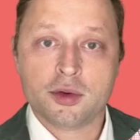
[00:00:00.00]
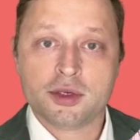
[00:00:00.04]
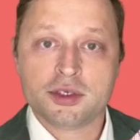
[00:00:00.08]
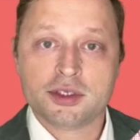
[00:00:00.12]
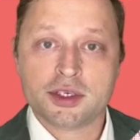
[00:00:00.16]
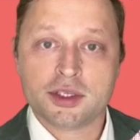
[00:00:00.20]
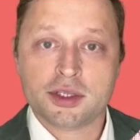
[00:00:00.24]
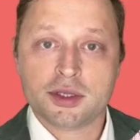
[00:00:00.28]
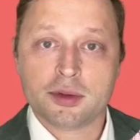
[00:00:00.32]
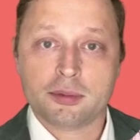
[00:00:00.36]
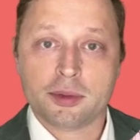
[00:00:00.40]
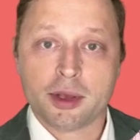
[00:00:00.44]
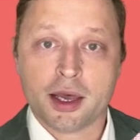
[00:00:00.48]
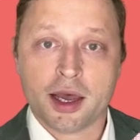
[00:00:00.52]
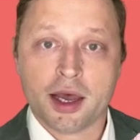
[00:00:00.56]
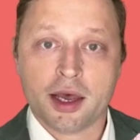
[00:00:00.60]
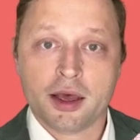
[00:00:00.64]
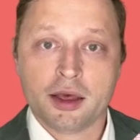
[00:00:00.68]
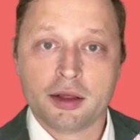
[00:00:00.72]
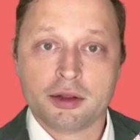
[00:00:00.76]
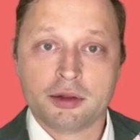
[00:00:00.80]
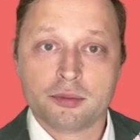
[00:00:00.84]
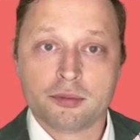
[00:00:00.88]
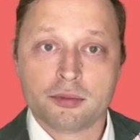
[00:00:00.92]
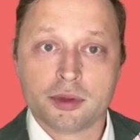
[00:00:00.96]
see the path
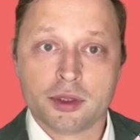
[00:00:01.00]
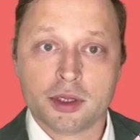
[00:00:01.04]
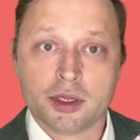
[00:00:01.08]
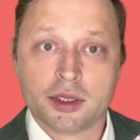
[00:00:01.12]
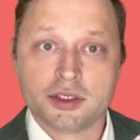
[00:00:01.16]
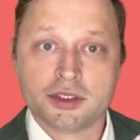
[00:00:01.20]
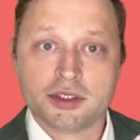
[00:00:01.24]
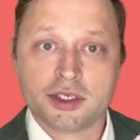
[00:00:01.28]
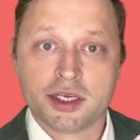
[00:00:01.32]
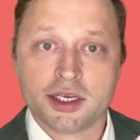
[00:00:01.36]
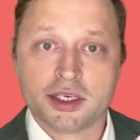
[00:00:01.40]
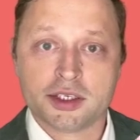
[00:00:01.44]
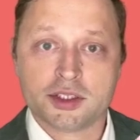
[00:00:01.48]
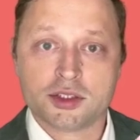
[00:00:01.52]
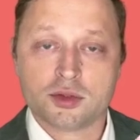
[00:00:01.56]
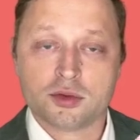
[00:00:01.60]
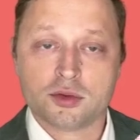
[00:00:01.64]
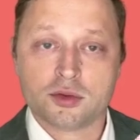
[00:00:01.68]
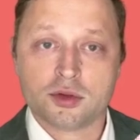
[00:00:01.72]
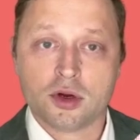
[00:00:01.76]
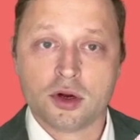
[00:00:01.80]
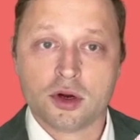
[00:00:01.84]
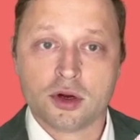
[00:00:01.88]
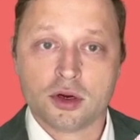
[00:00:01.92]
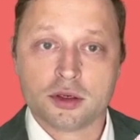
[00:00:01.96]
blood takes through
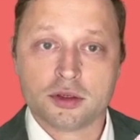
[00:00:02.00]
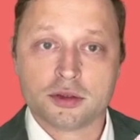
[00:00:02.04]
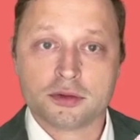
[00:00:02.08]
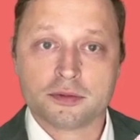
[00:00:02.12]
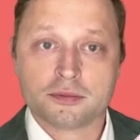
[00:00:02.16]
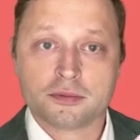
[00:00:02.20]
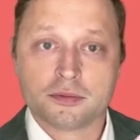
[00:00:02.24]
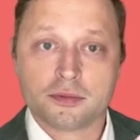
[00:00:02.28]
the heart.